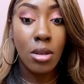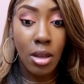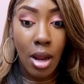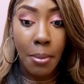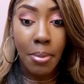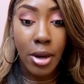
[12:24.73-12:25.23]
and
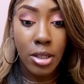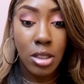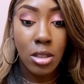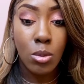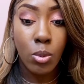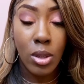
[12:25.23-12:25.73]
I
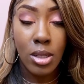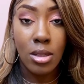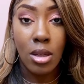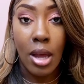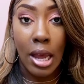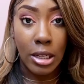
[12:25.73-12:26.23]
purchased was
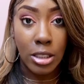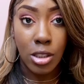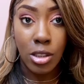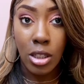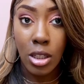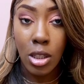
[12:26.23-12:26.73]
a
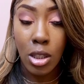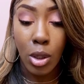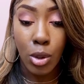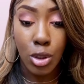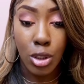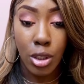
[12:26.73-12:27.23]
HD
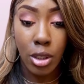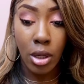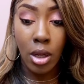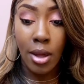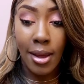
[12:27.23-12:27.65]
closure.